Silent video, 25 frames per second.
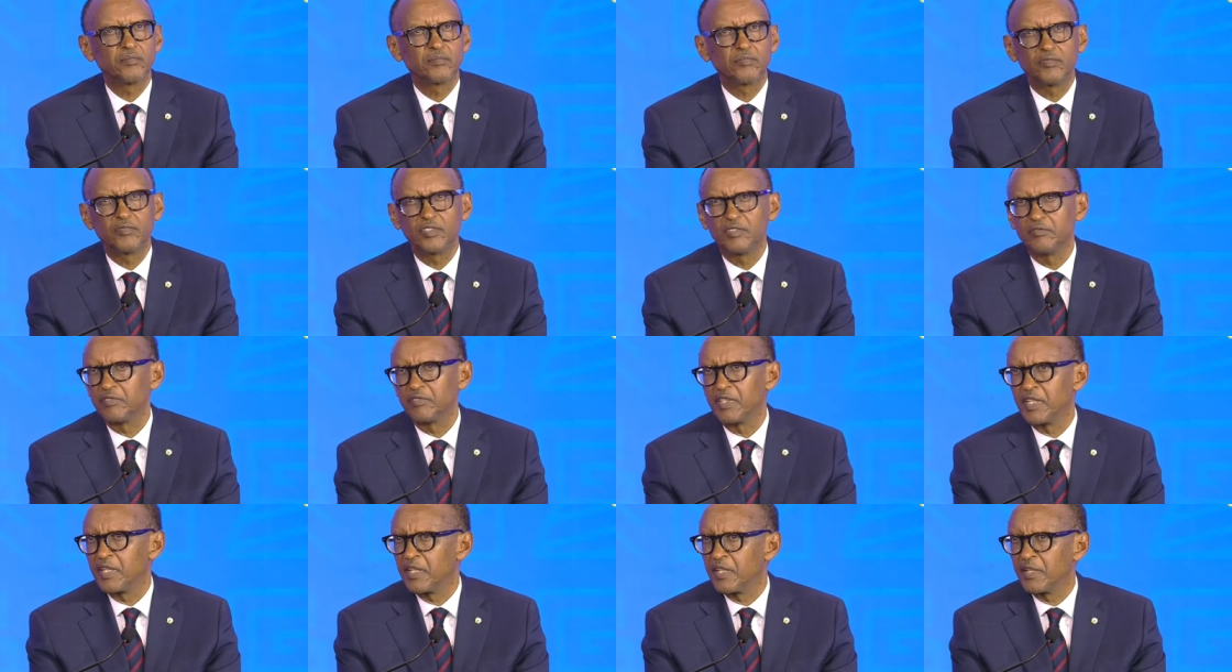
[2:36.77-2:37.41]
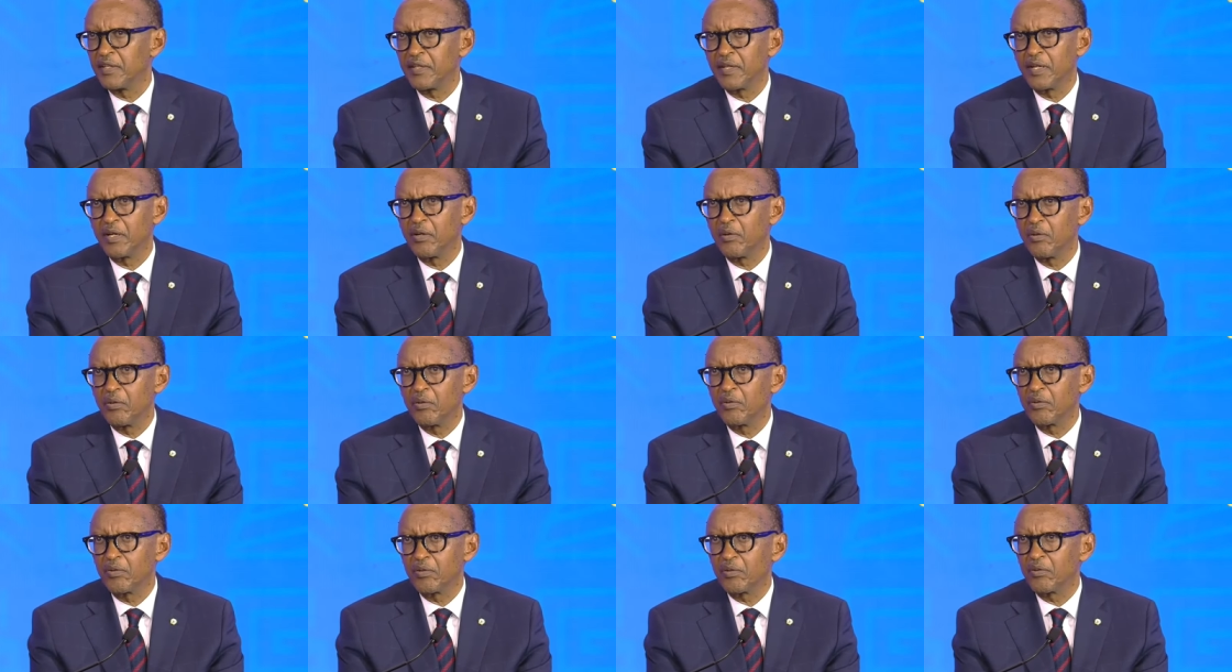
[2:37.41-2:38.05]
even in their
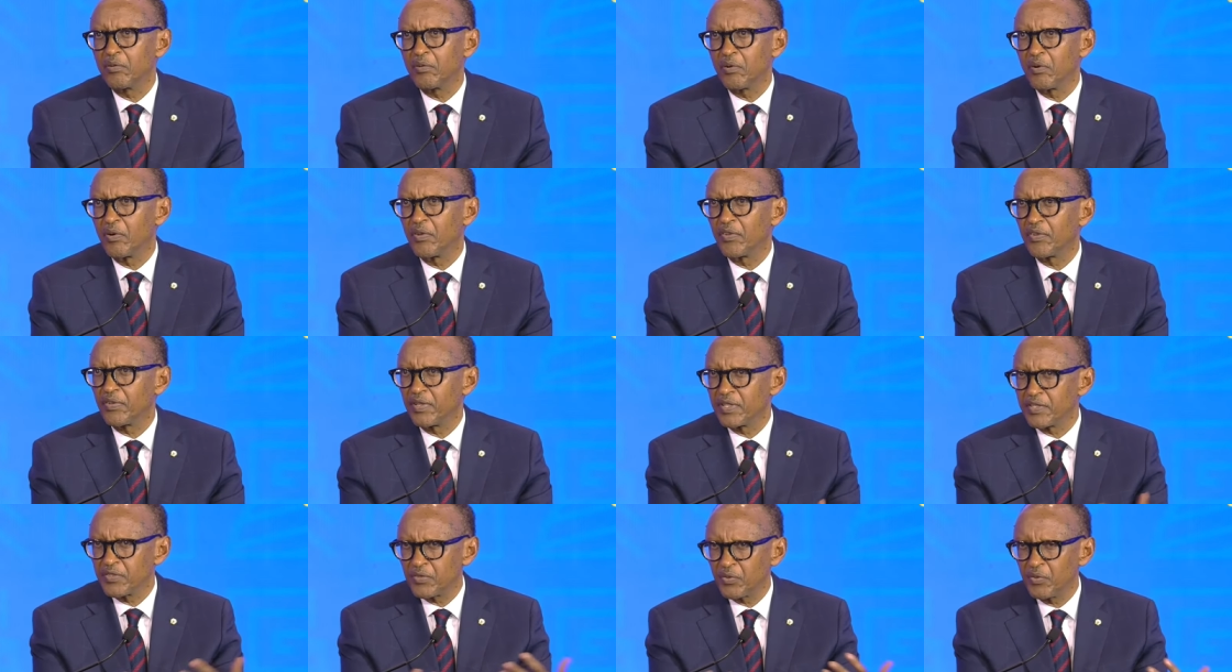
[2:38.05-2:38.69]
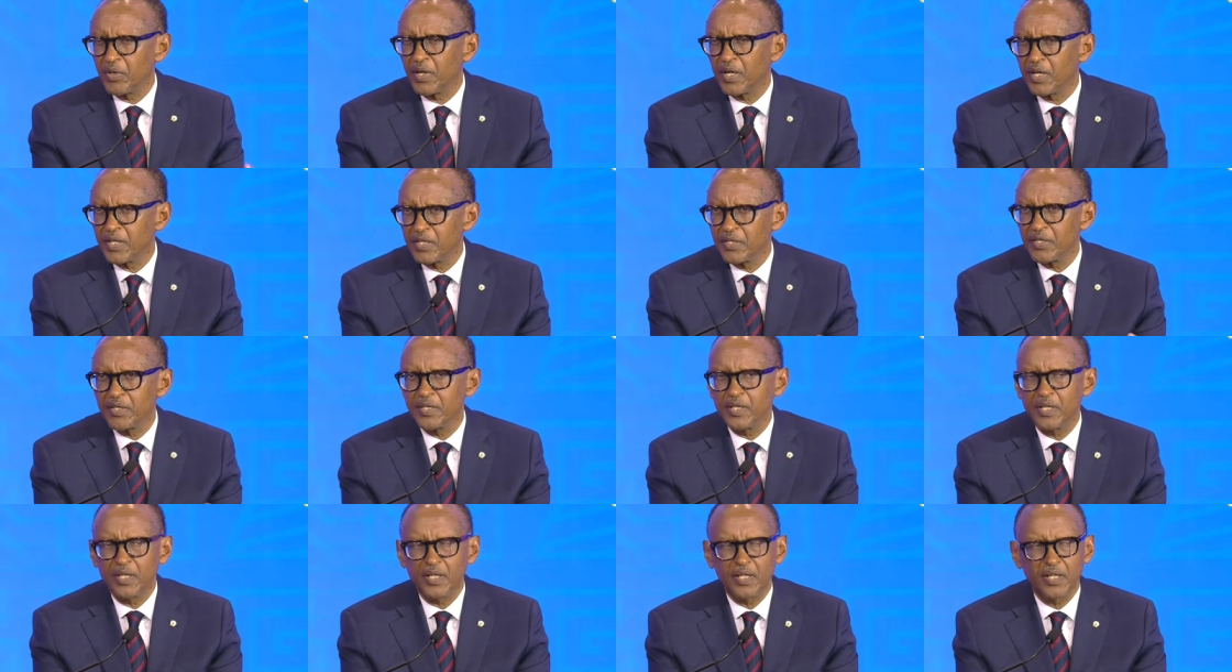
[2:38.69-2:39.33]
own growth as well as
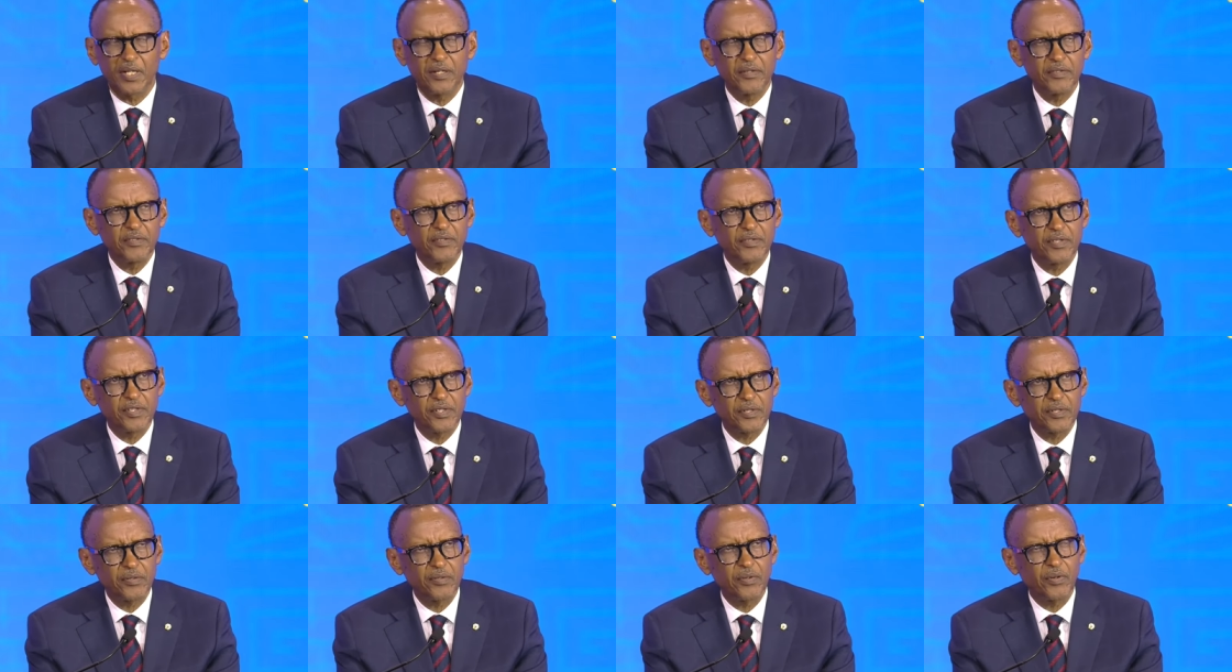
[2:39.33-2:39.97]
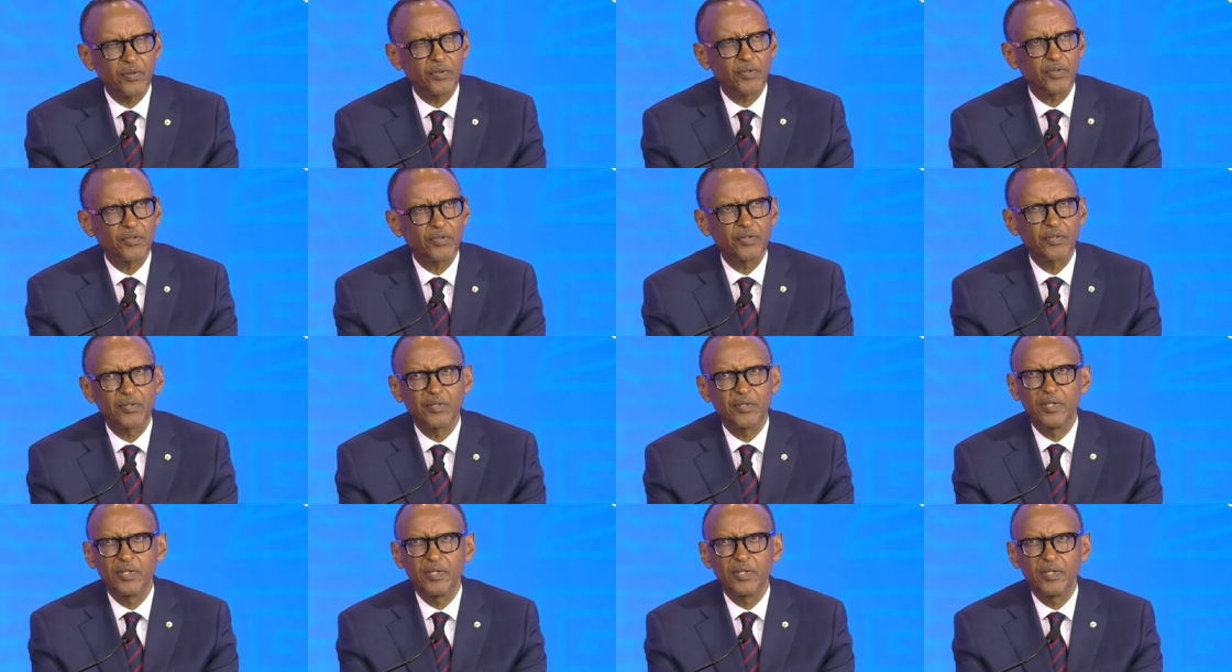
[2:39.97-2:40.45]
their country's growth.